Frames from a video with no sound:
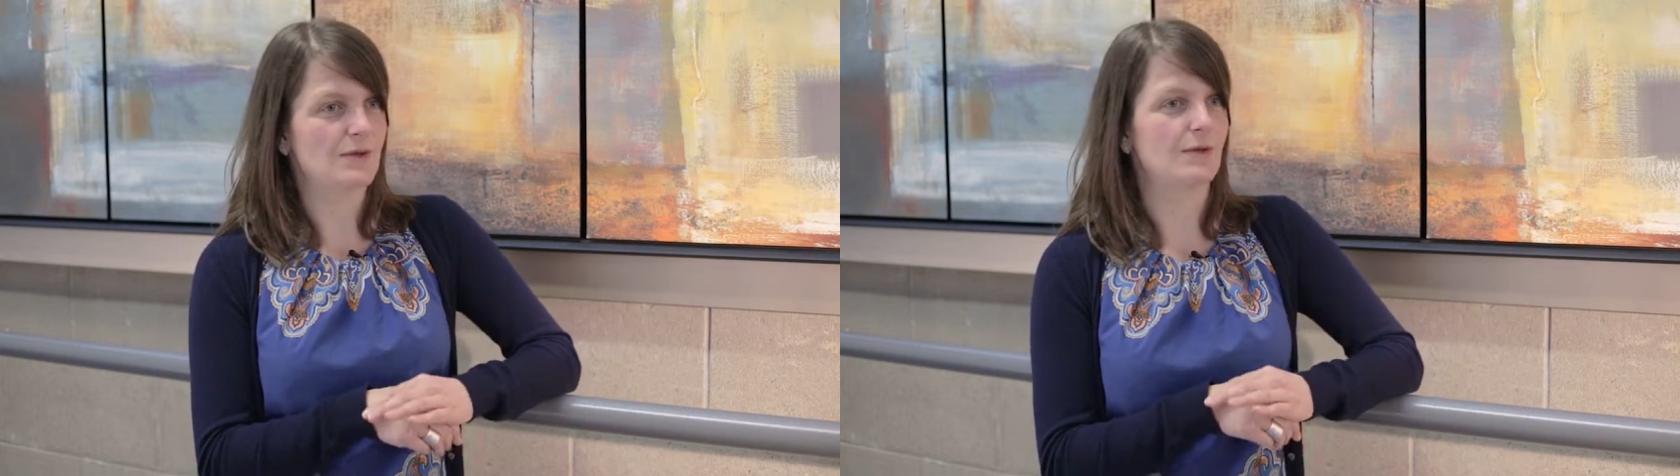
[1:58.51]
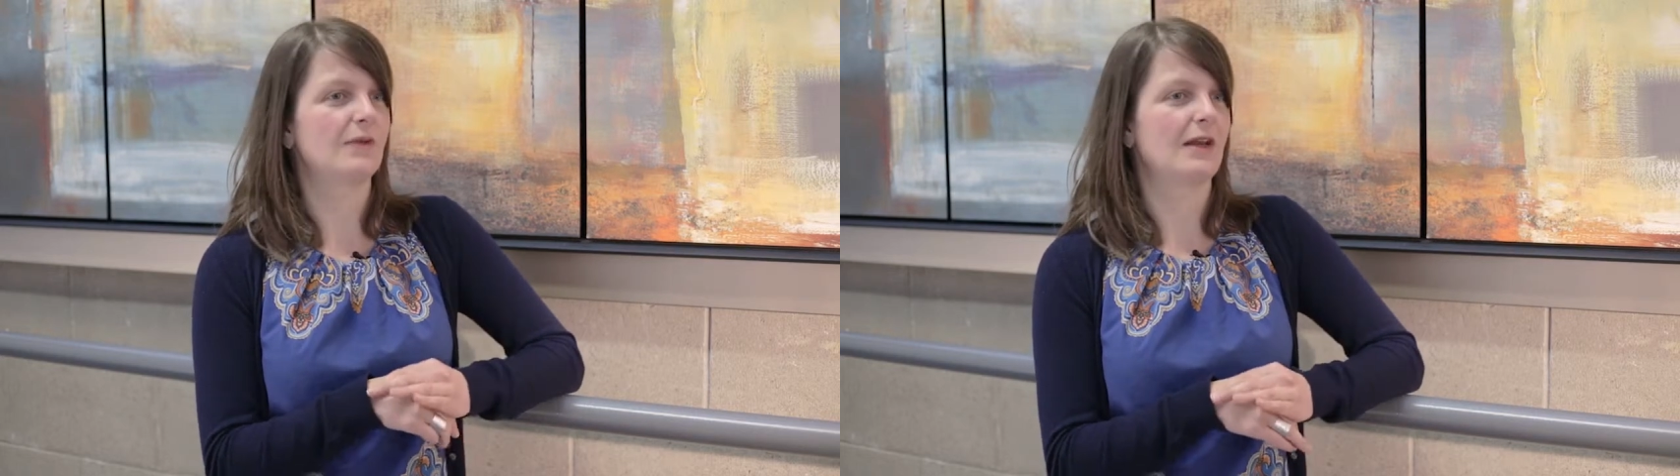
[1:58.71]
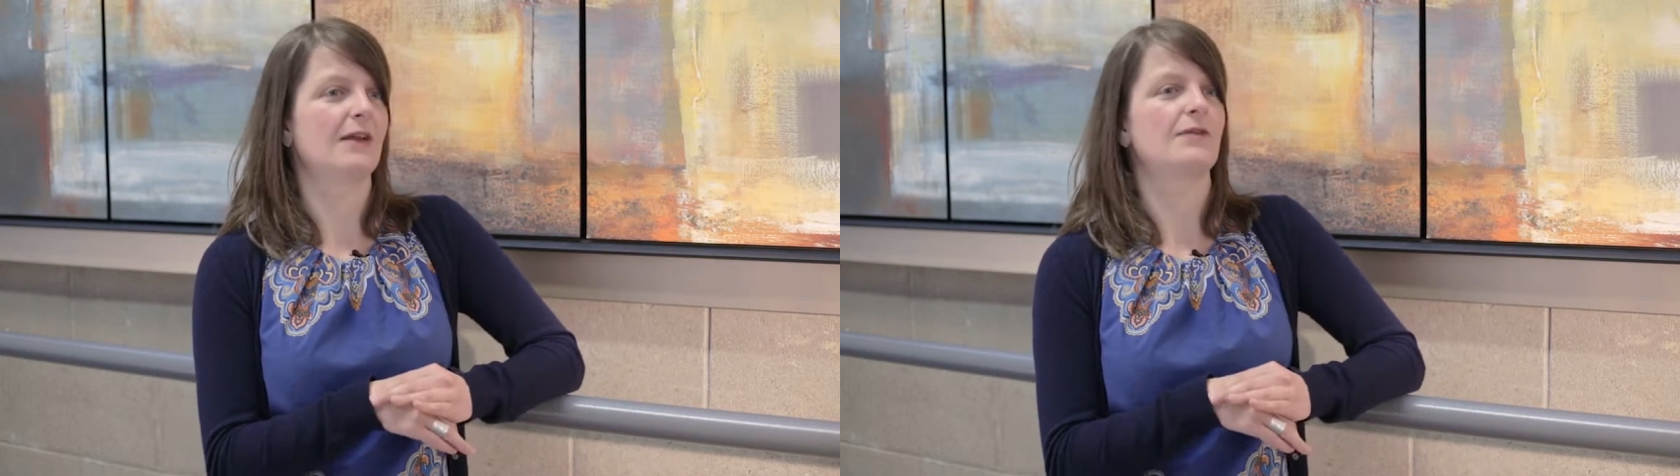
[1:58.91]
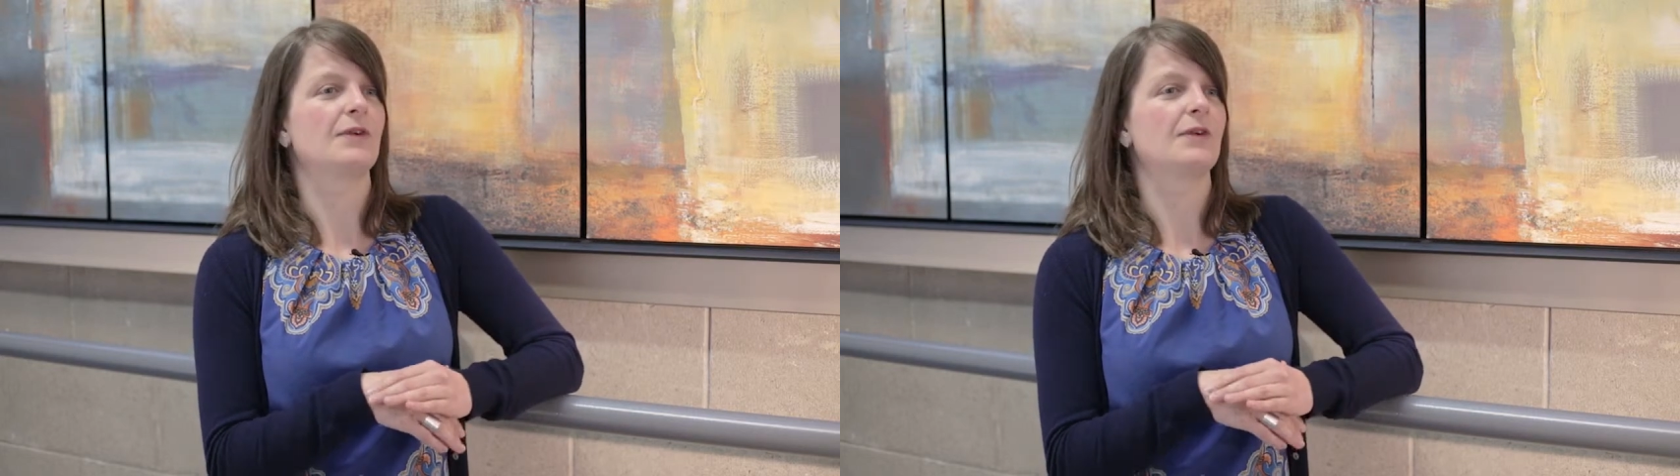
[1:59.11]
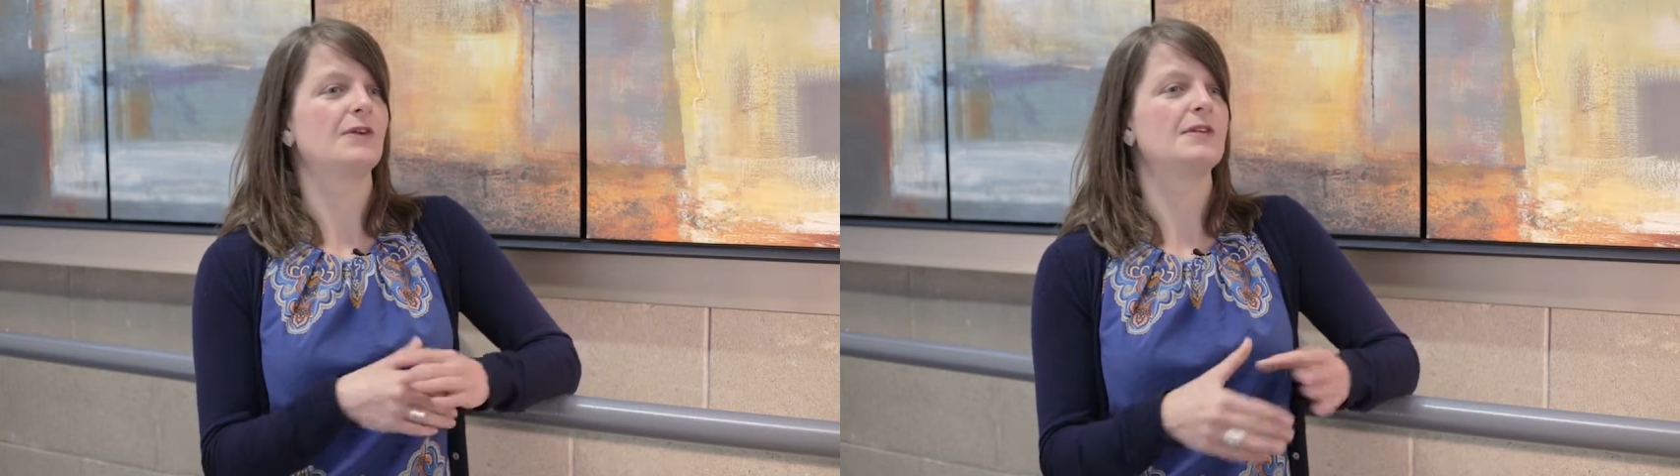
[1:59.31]
over the last
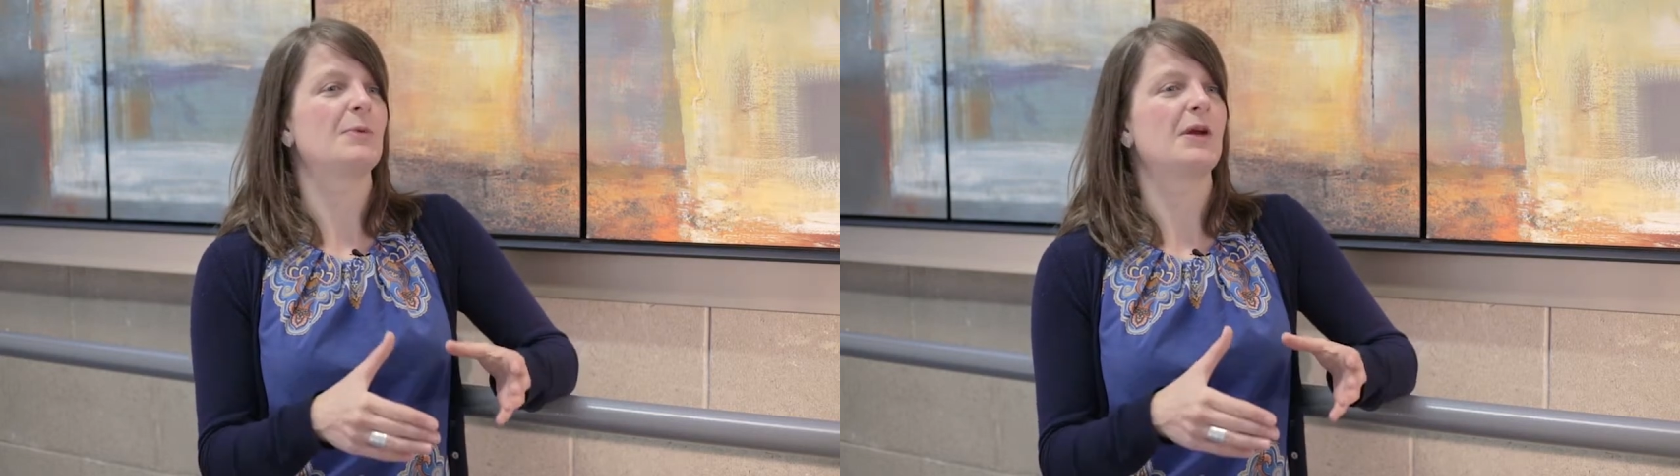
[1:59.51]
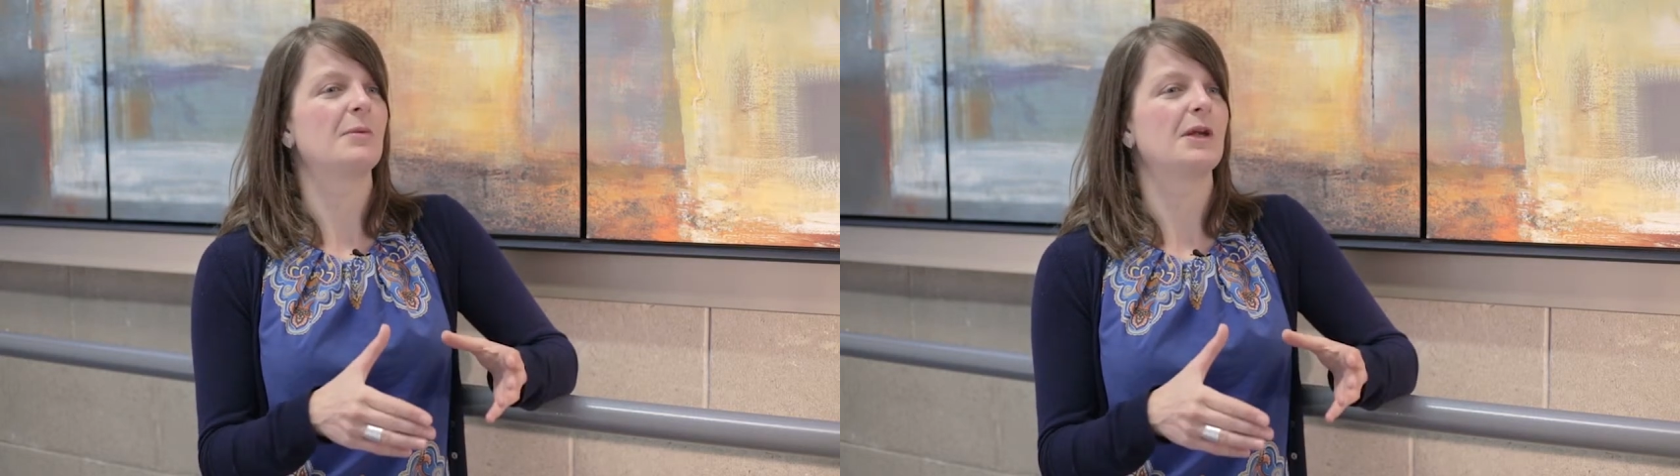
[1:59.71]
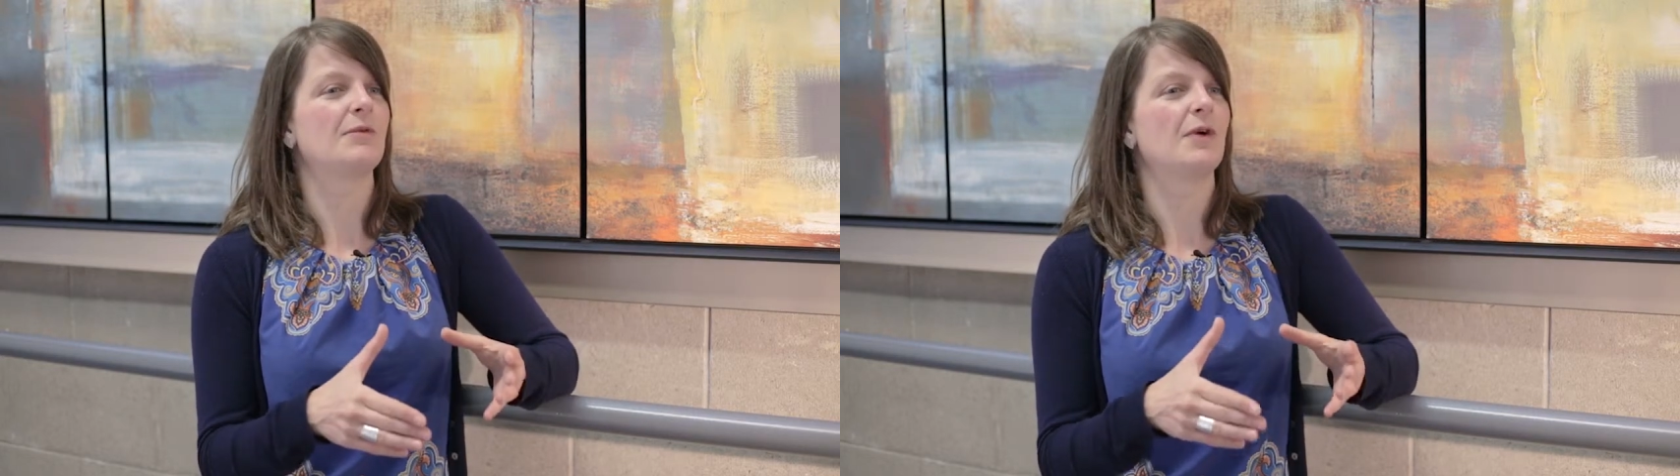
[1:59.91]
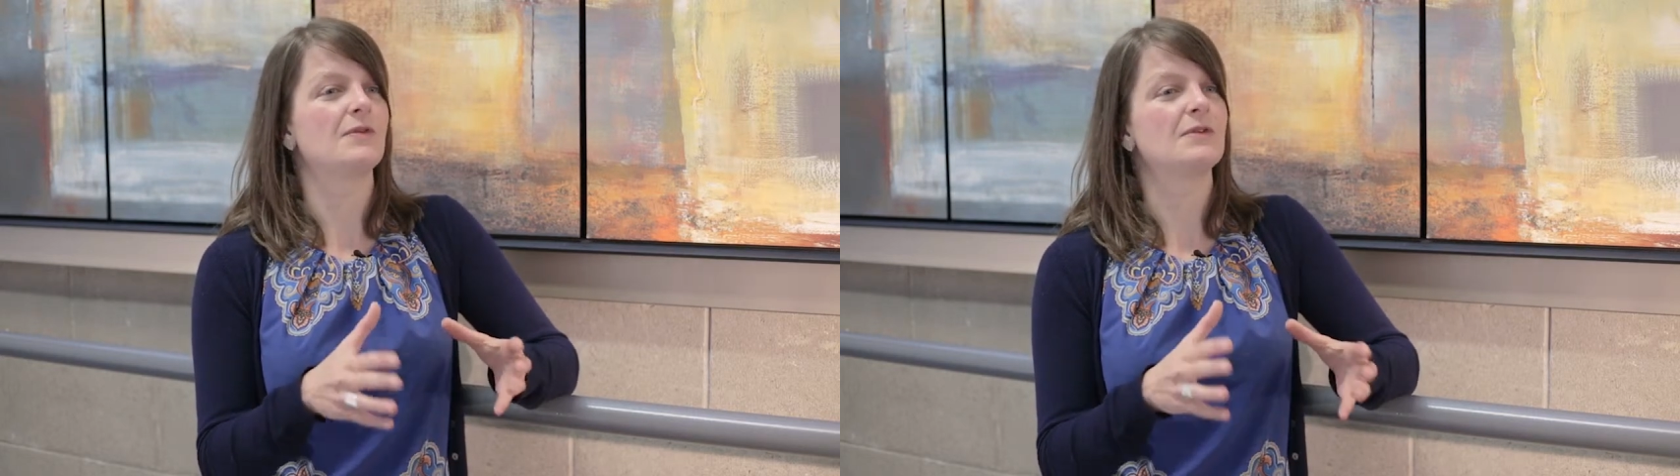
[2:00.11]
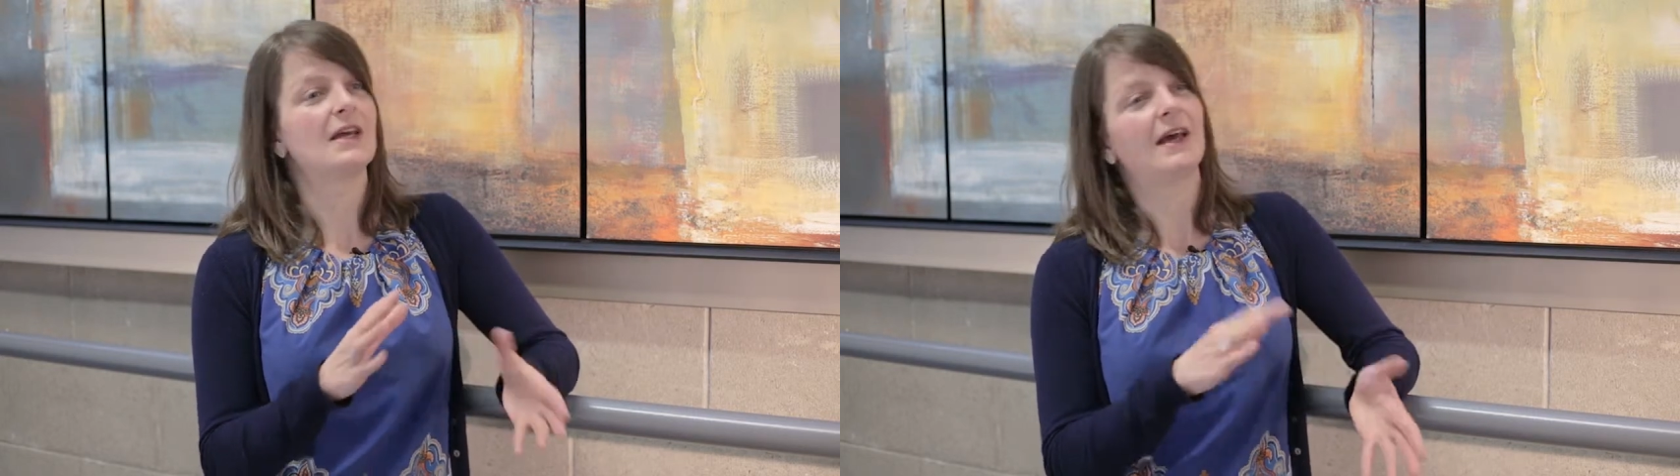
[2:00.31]
few years becoming involved.